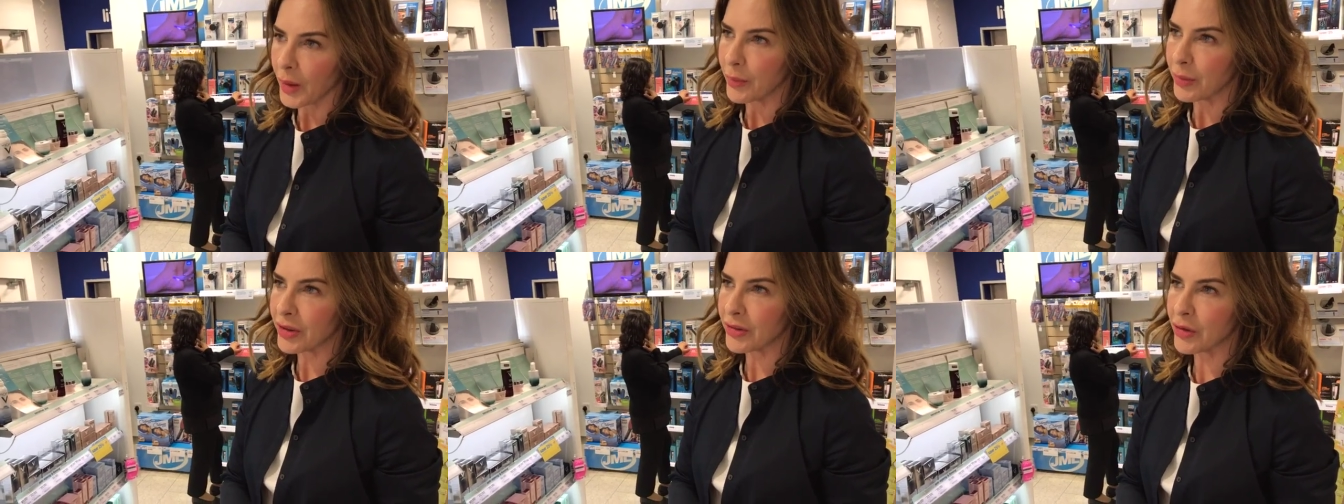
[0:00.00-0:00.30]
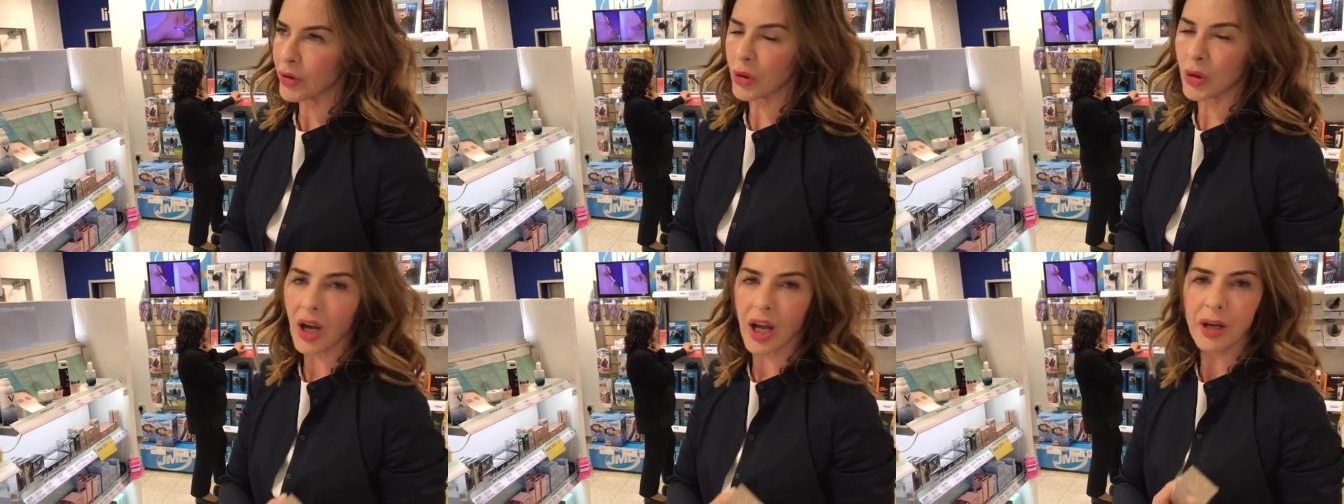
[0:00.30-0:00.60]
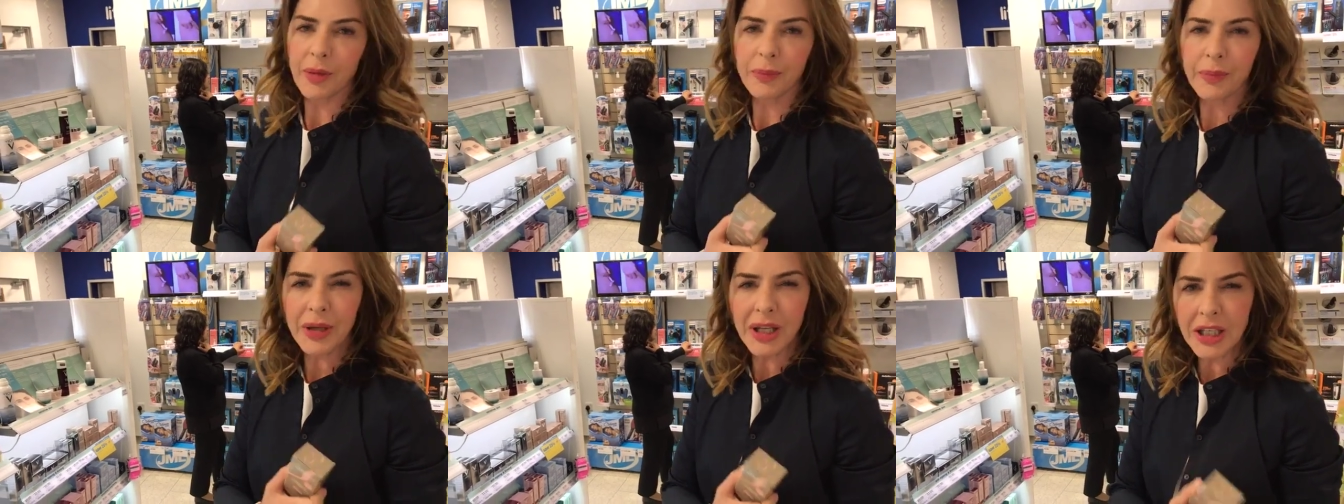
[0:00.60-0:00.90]
but if you're
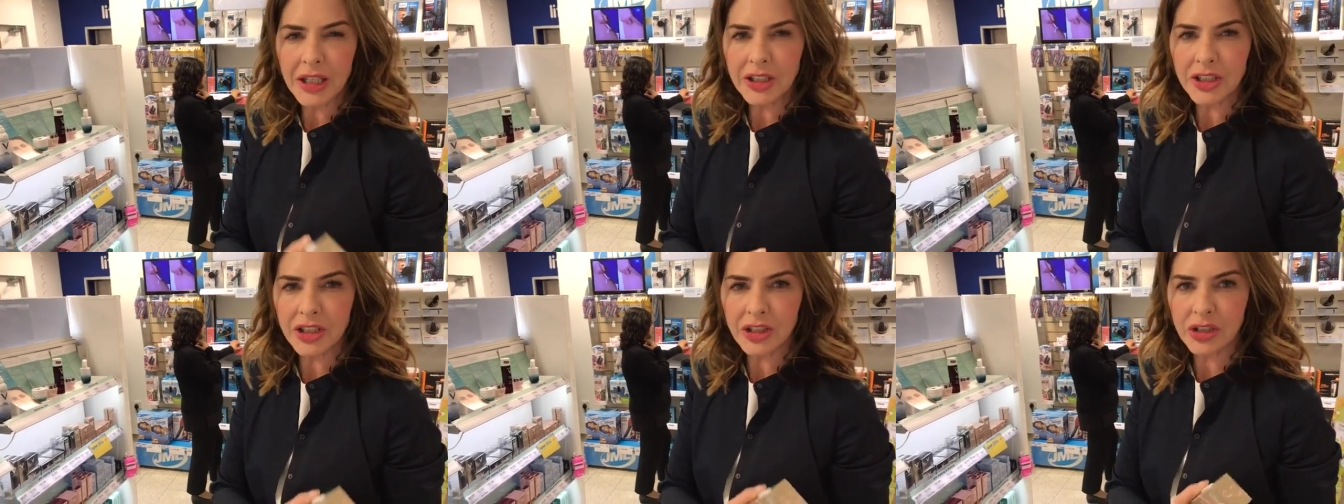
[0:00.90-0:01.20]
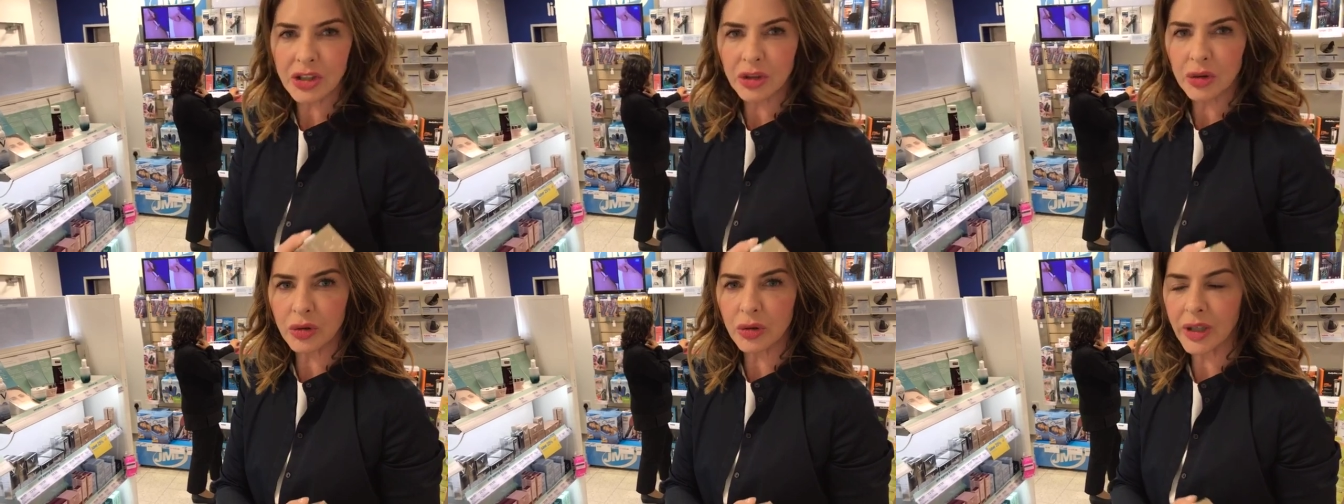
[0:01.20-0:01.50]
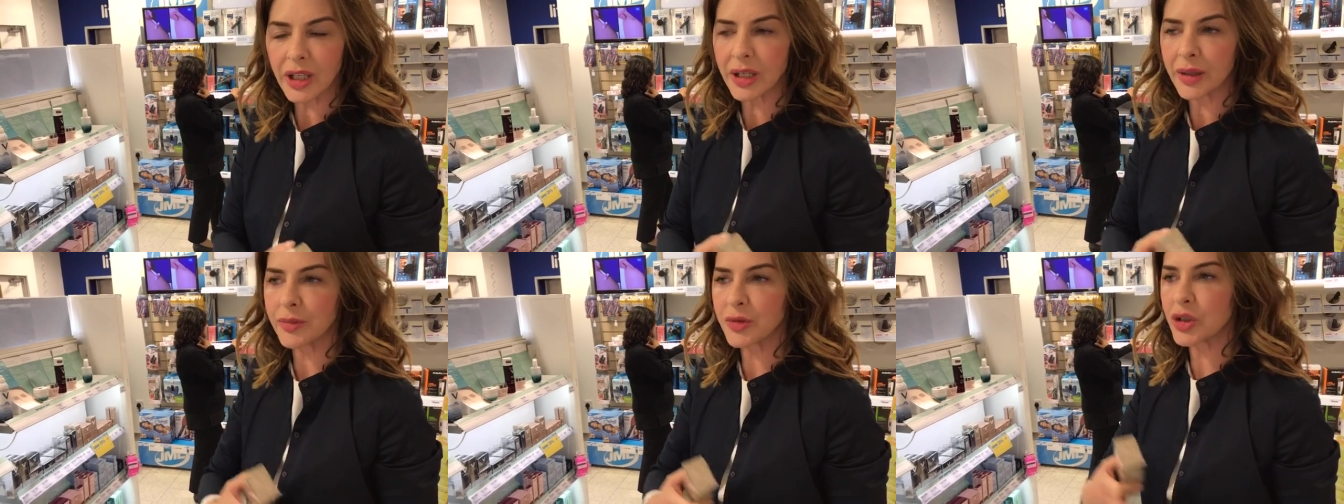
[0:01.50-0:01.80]
kind of peaches and
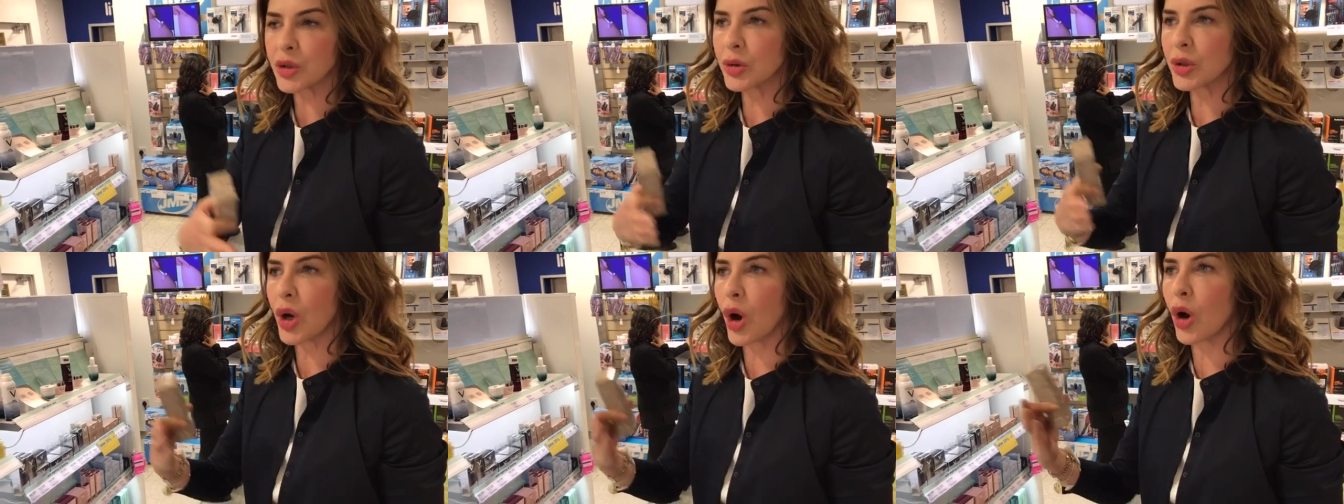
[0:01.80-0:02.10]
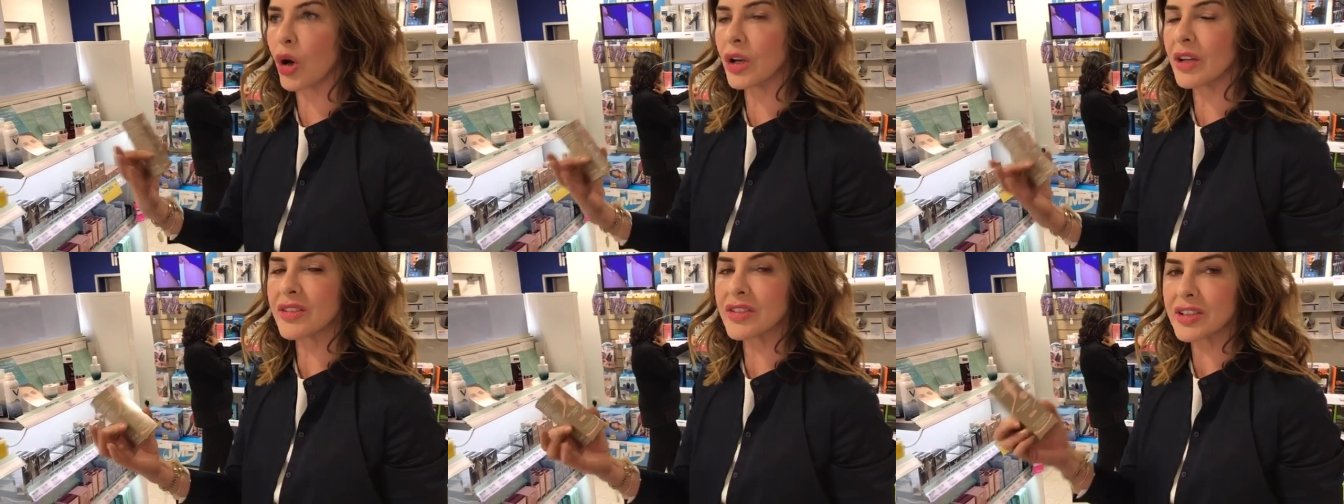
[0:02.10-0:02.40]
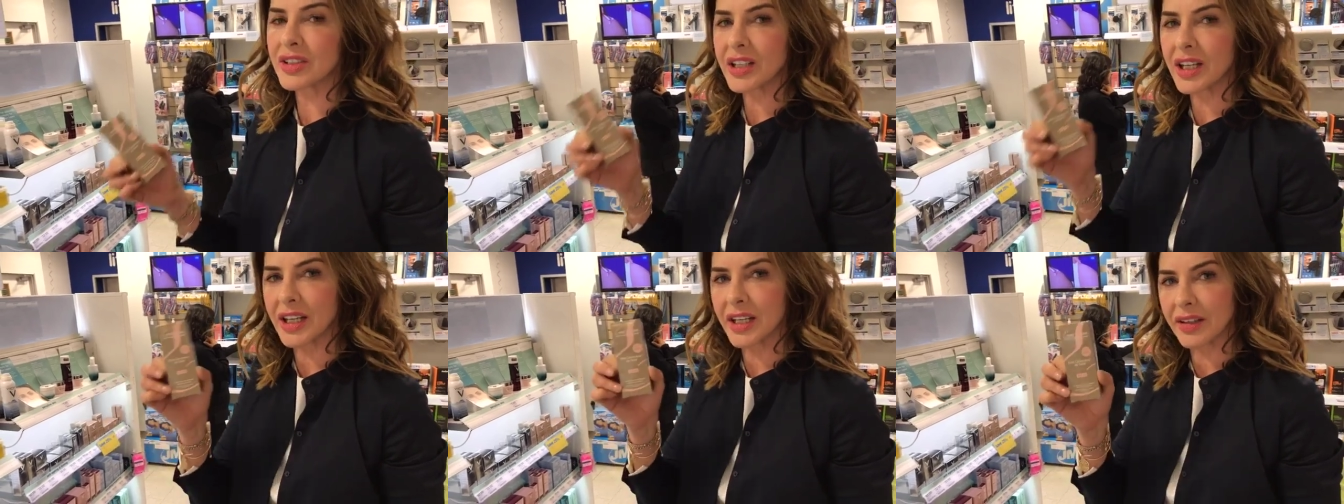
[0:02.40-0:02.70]
cream to an olive
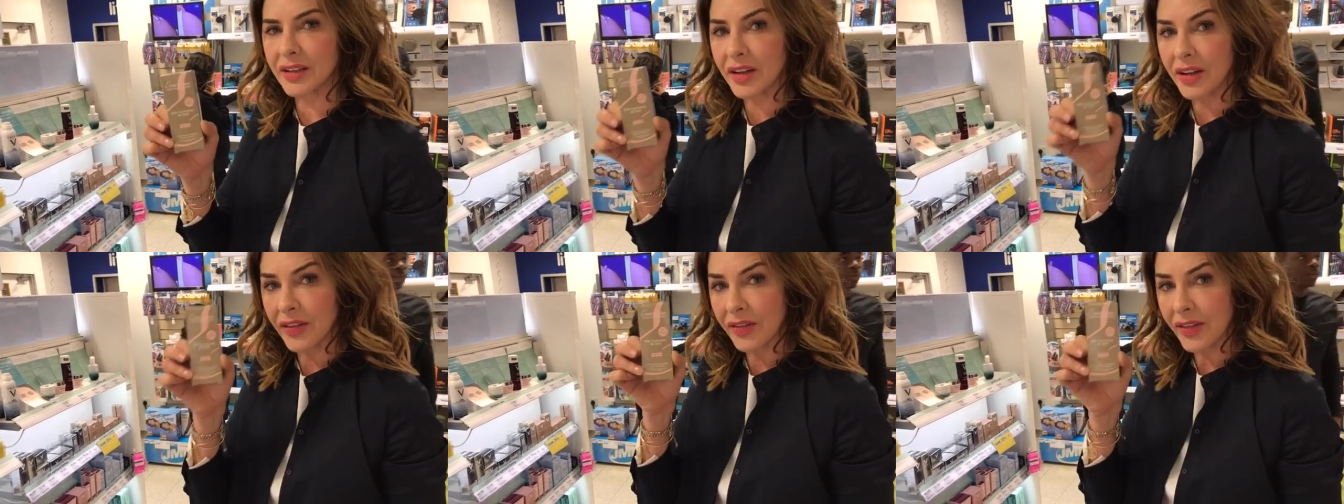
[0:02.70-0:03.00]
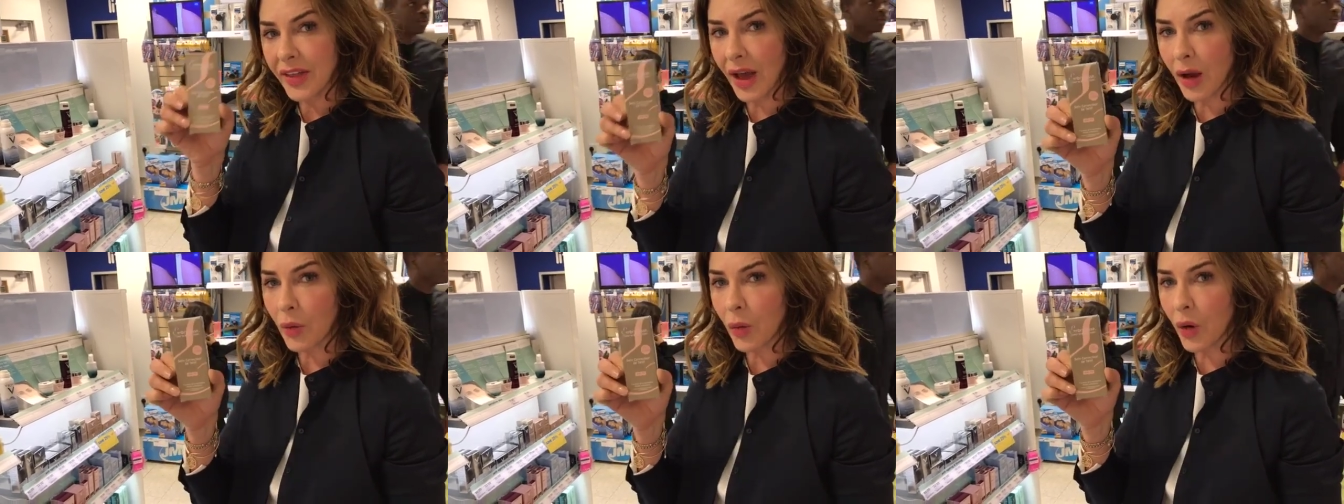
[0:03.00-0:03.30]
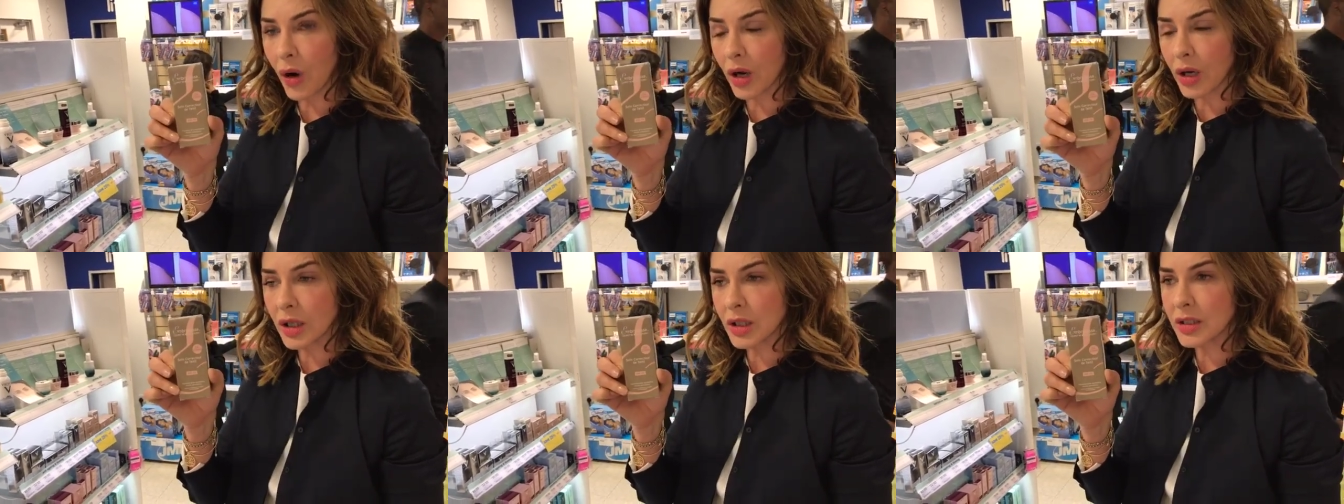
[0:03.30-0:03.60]
skin, that
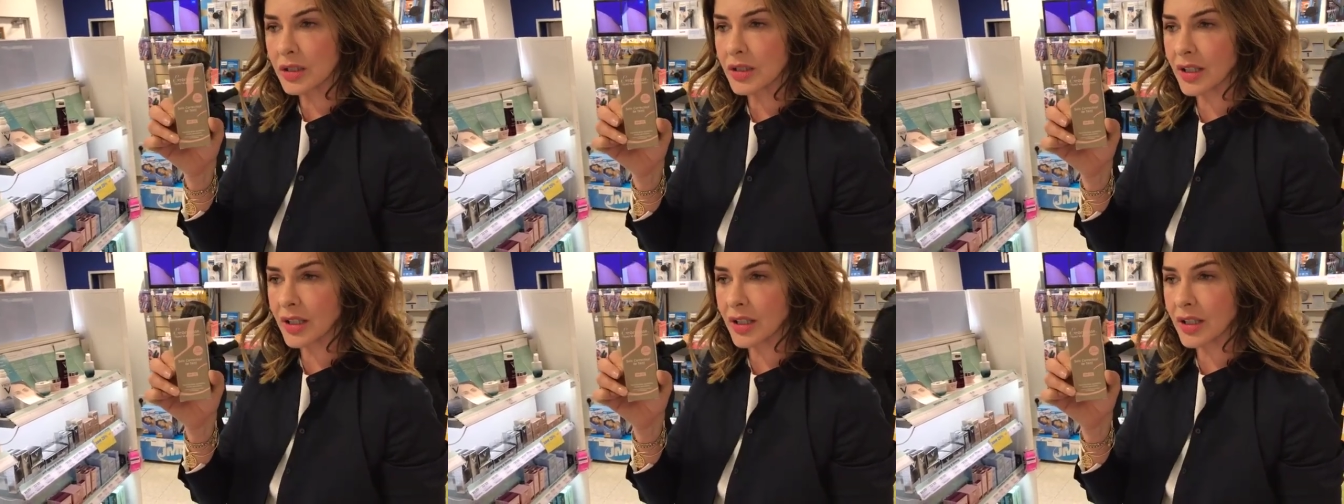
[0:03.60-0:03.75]
works.